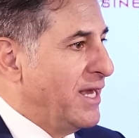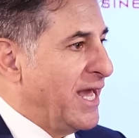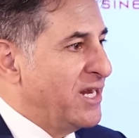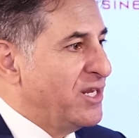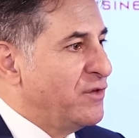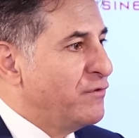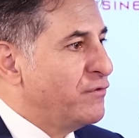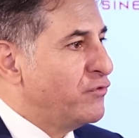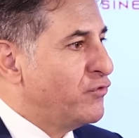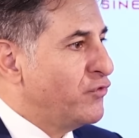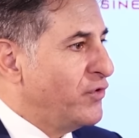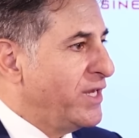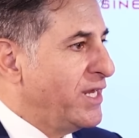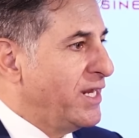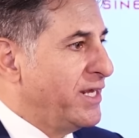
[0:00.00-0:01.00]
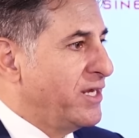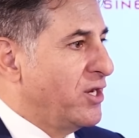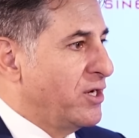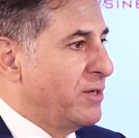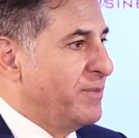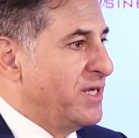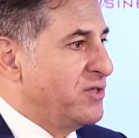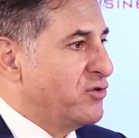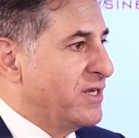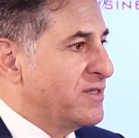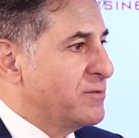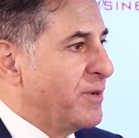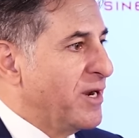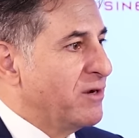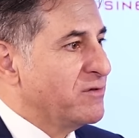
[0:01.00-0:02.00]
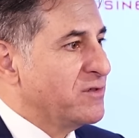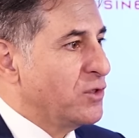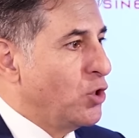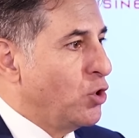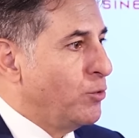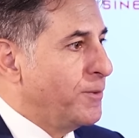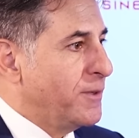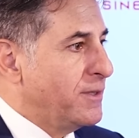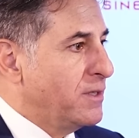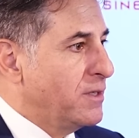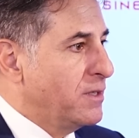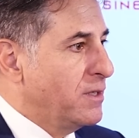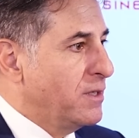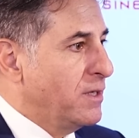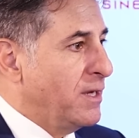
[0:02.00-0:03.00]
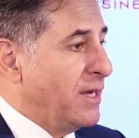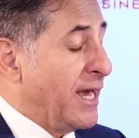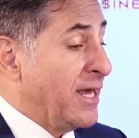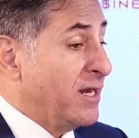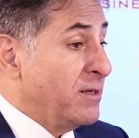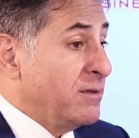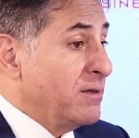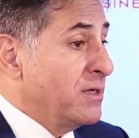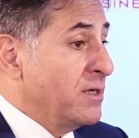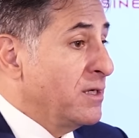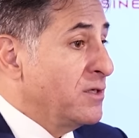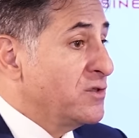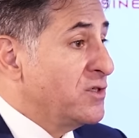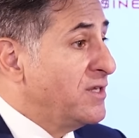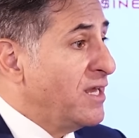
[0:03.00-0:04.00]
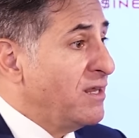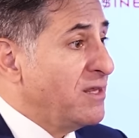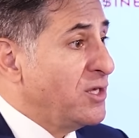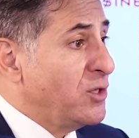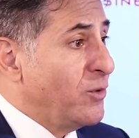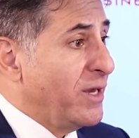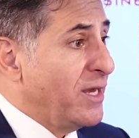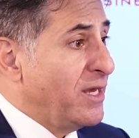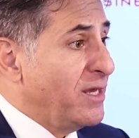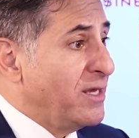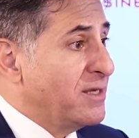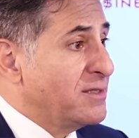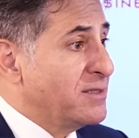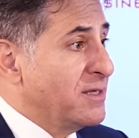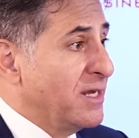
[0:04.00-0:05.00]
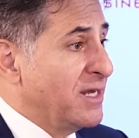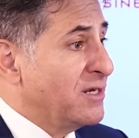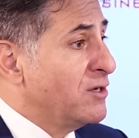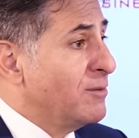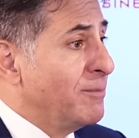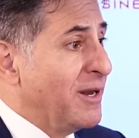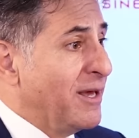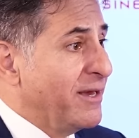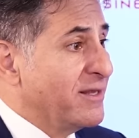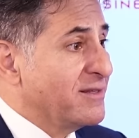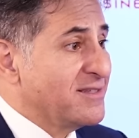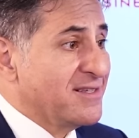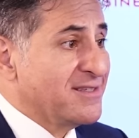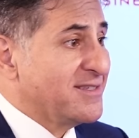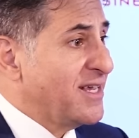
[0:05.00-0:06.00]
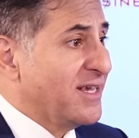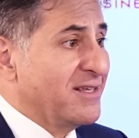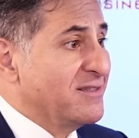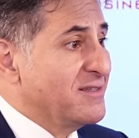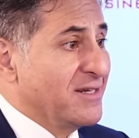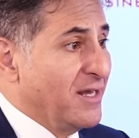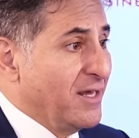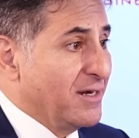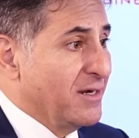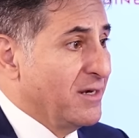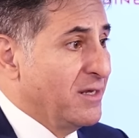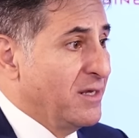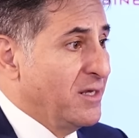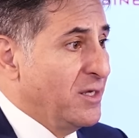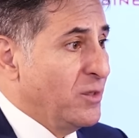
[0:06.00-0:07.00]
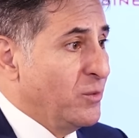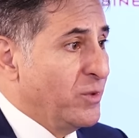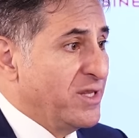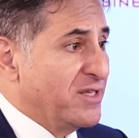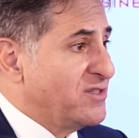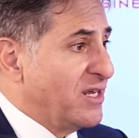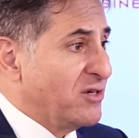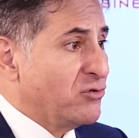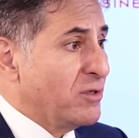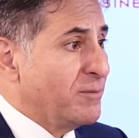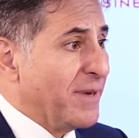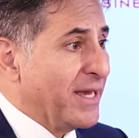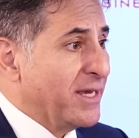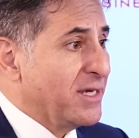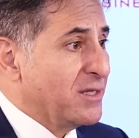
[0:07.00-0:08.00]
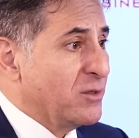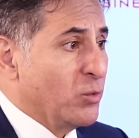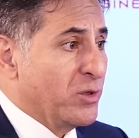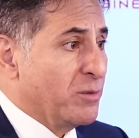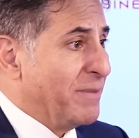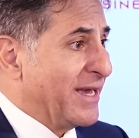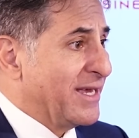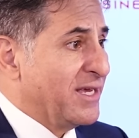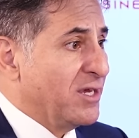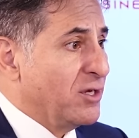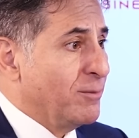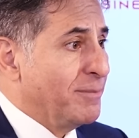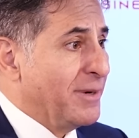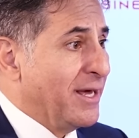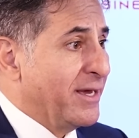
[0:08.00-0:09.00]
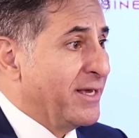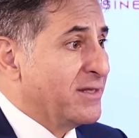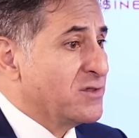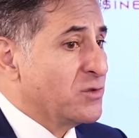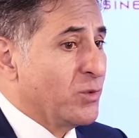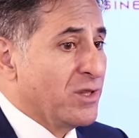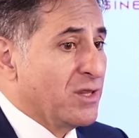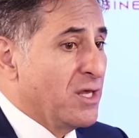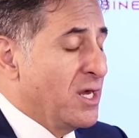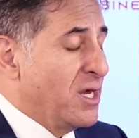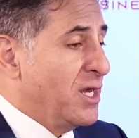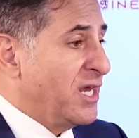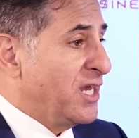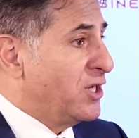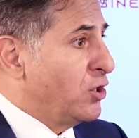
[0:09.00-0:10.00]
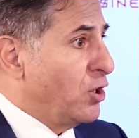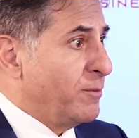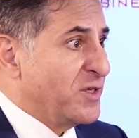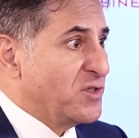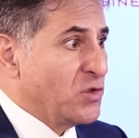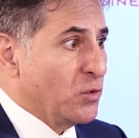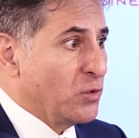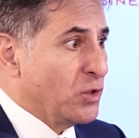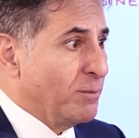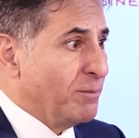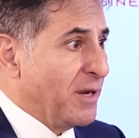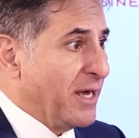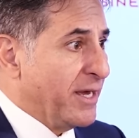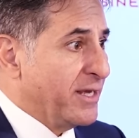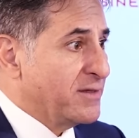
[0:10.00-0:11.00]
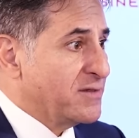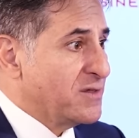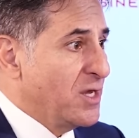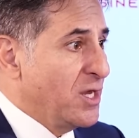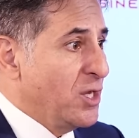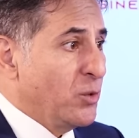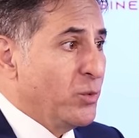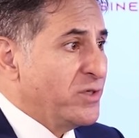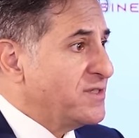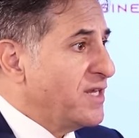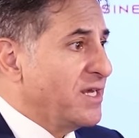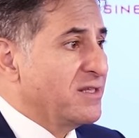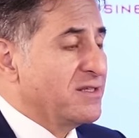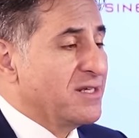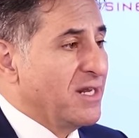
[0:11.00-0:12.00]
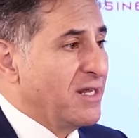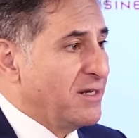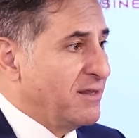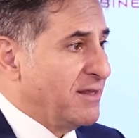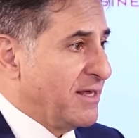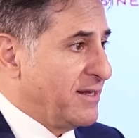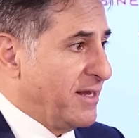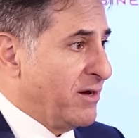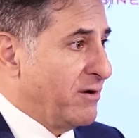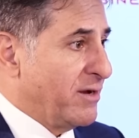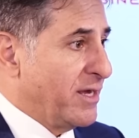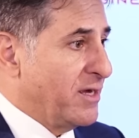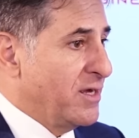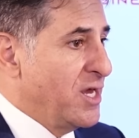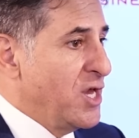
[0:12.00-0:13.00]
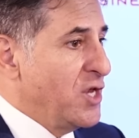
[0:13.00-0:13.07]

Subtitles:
And you've really got to be transparent and open. And today the UAE is in compliance is second to none with the central bank, with banking compliance, with economic zone compliance. We're second to none in that area.